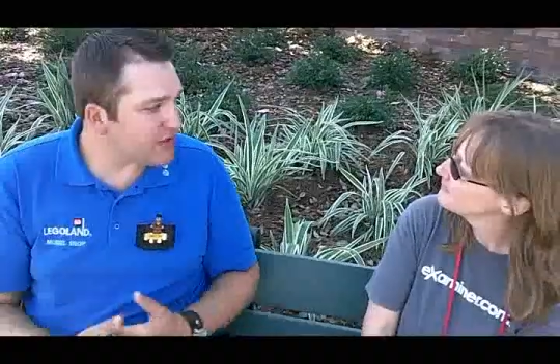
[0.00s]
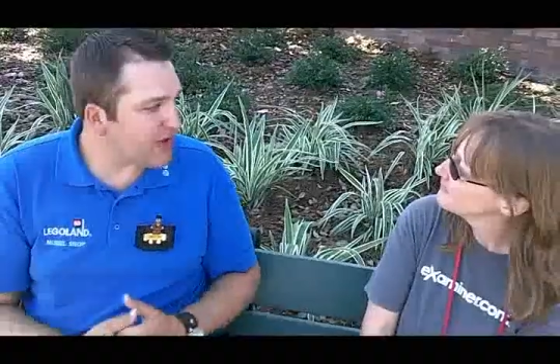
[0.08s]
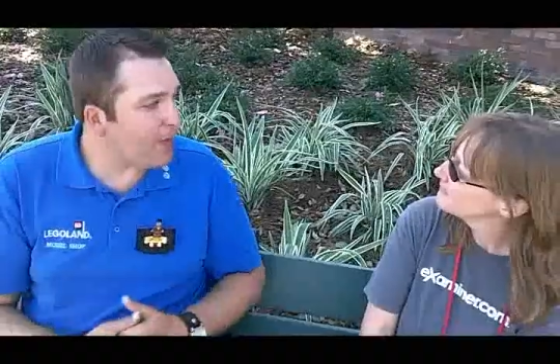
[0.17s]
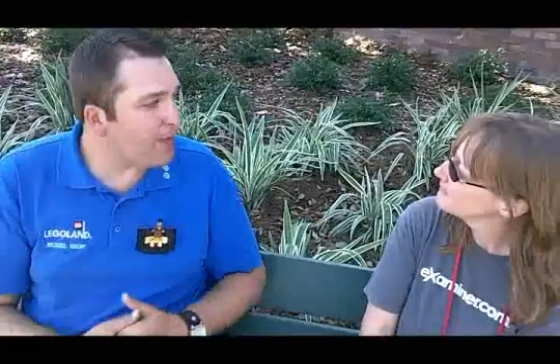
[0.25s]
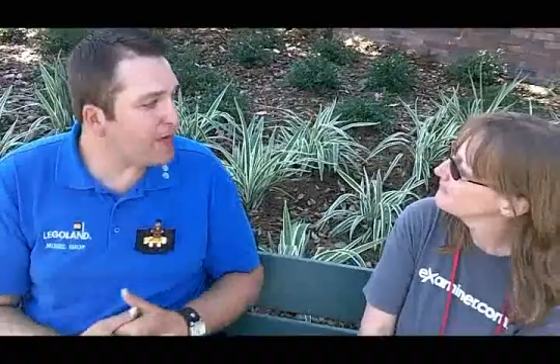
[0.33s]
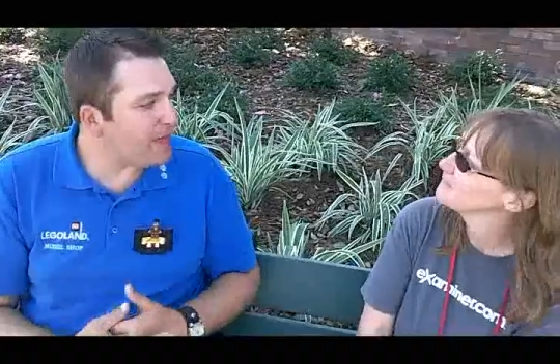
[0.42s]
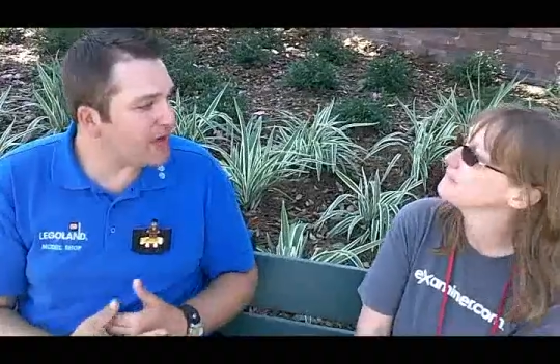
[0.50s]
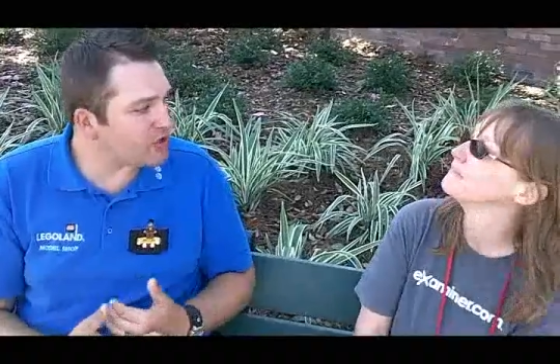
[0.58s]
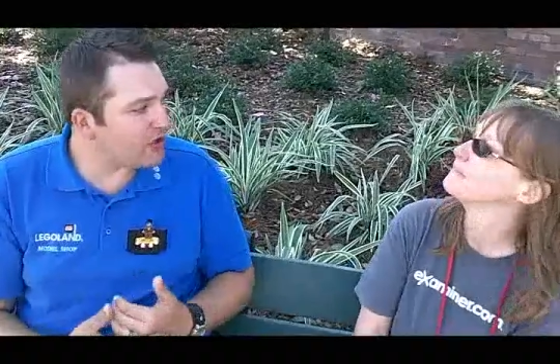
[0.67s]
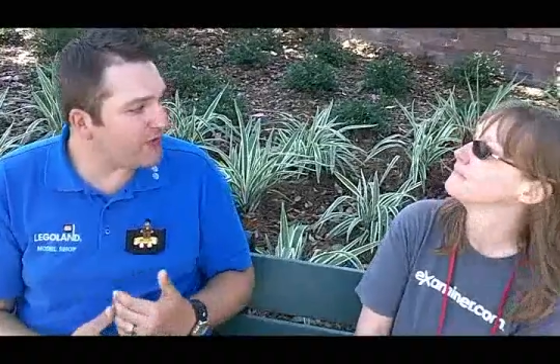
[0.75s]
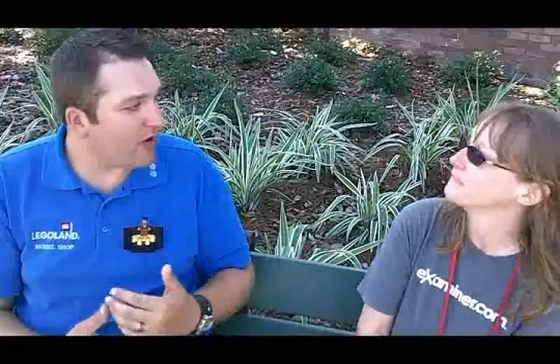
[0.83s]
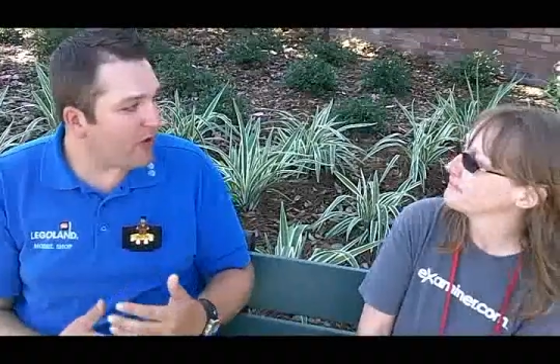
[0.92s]
so helping to make
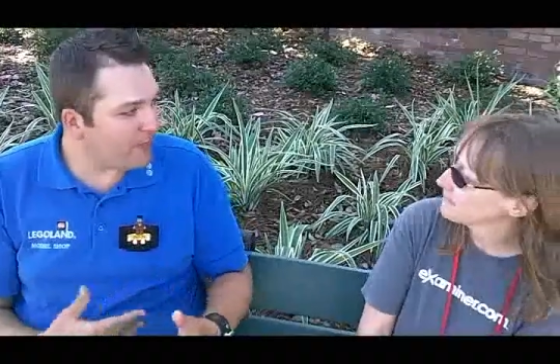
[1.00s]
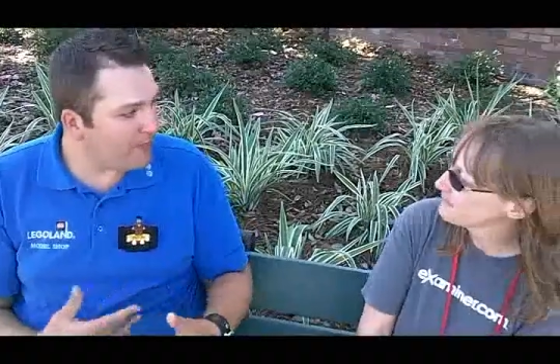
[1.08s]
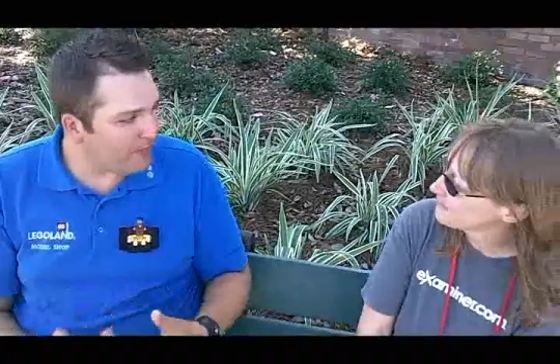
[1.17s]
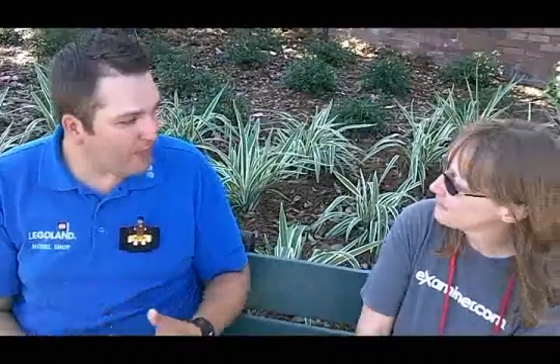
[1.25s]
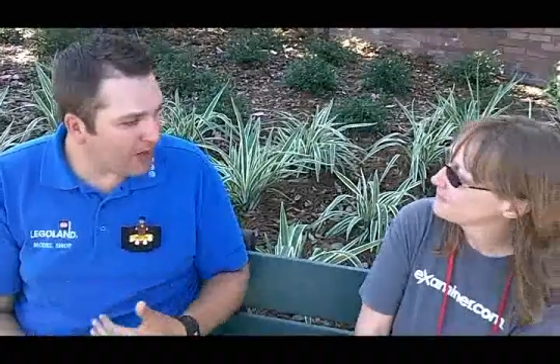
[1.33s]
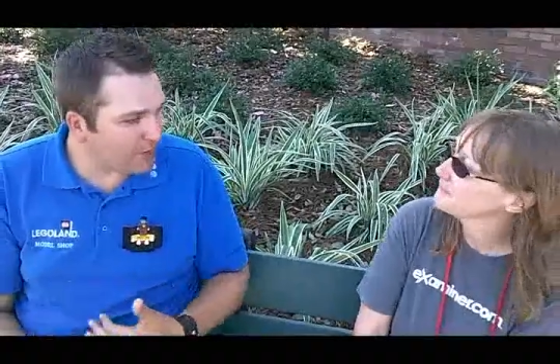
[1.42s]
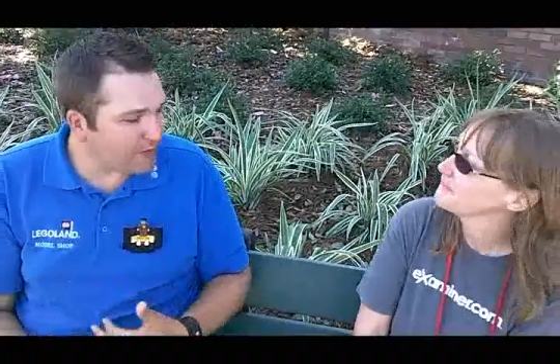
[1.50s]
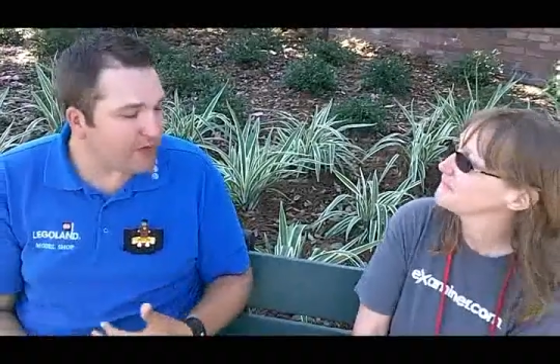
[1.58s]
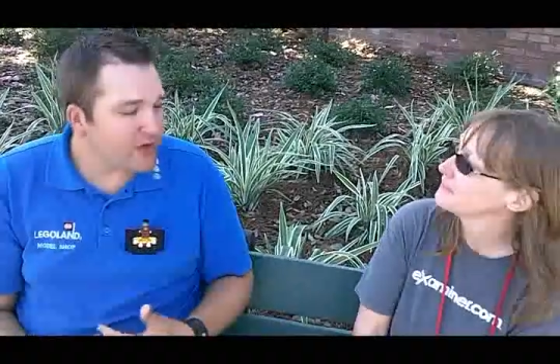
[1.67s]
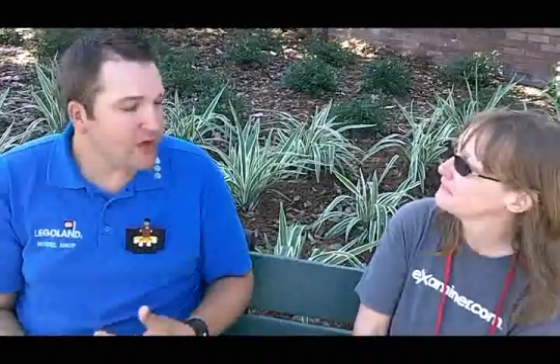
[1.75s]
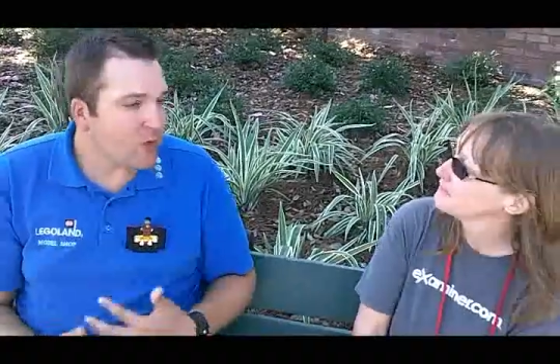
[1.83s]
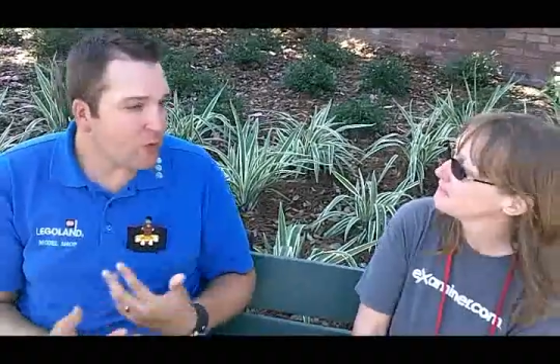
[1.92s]
sure that all the models
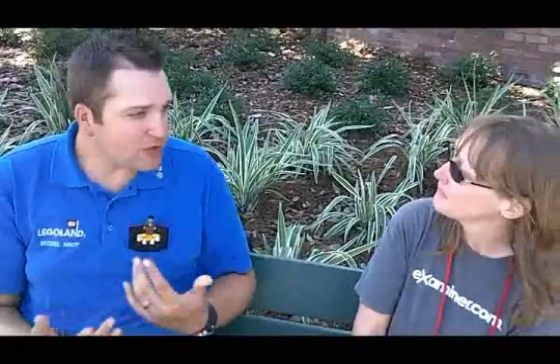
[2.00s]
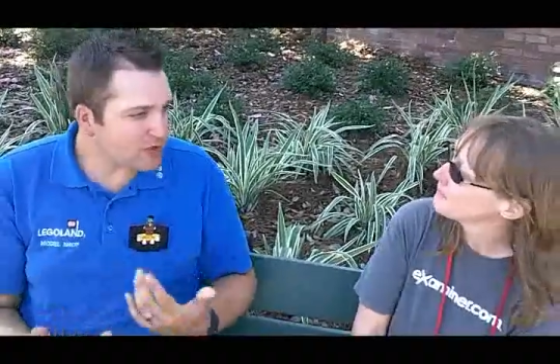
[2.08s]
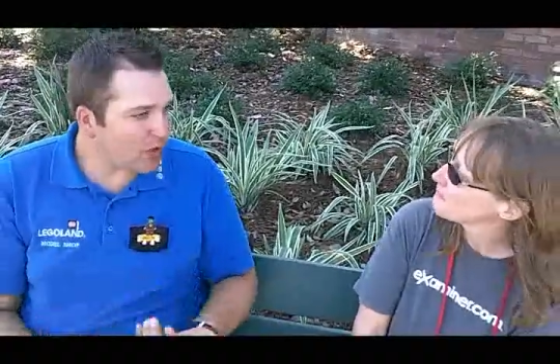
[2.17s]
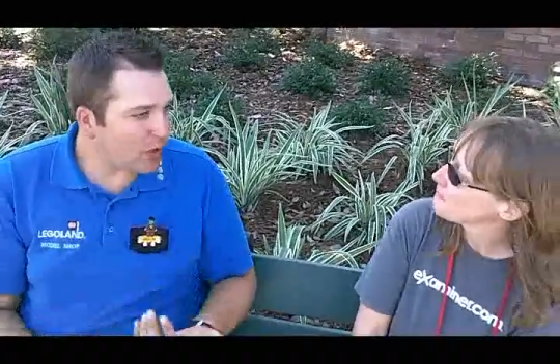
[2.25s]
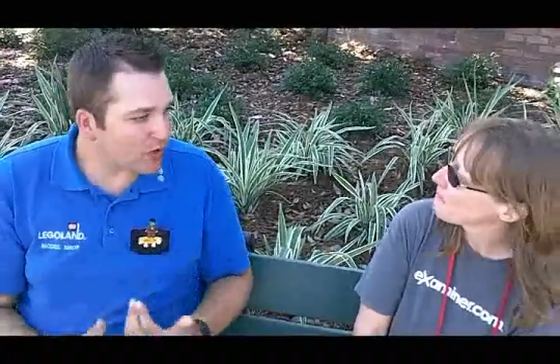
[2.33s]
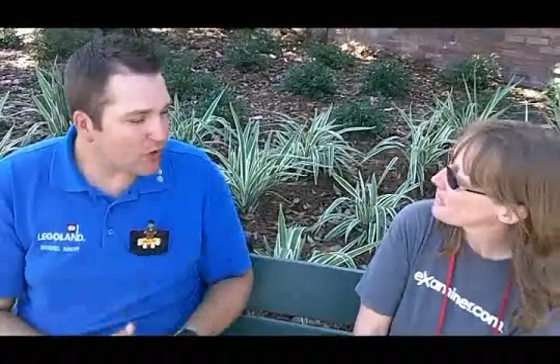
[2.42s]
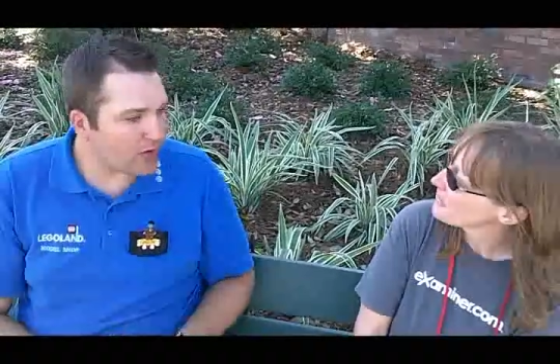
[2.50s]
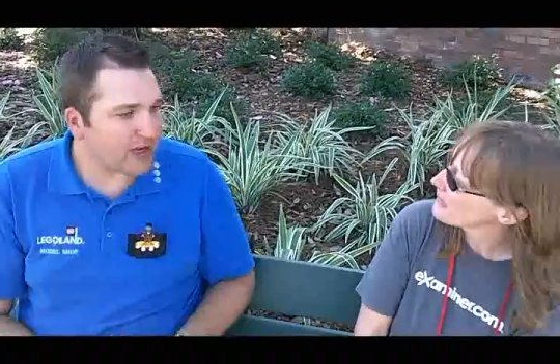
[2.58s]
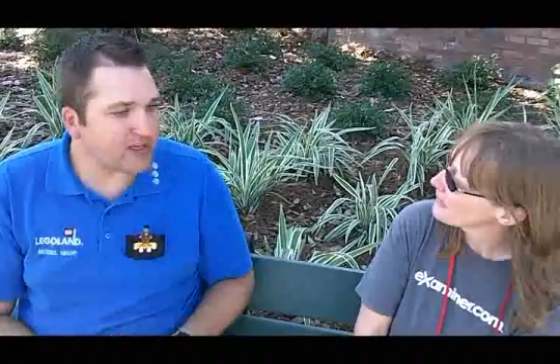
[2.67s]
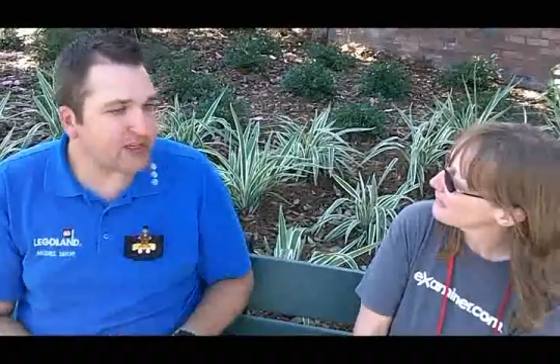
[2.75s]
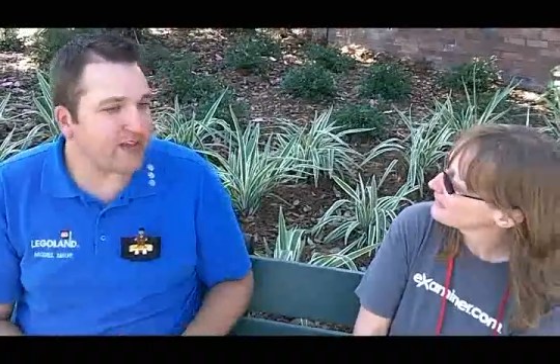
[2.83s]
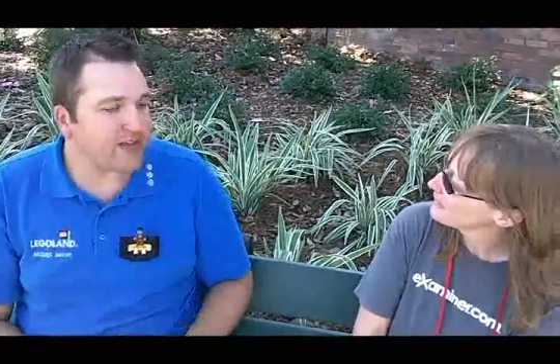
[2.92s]
were installed
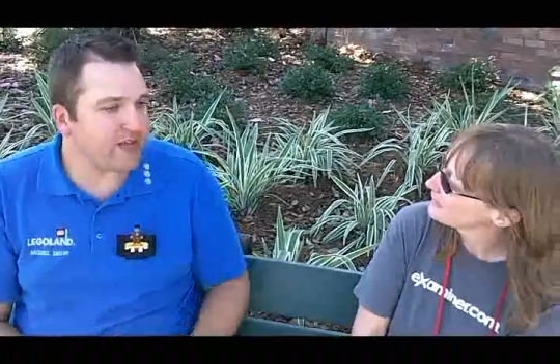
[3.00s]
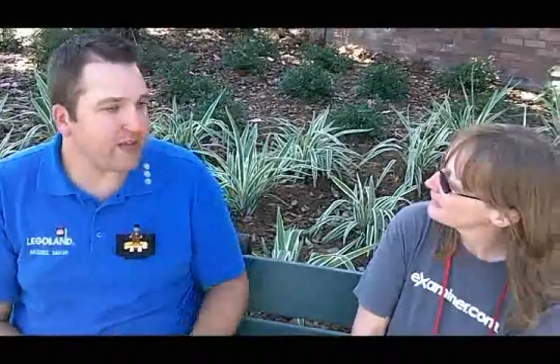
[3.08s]
correctly.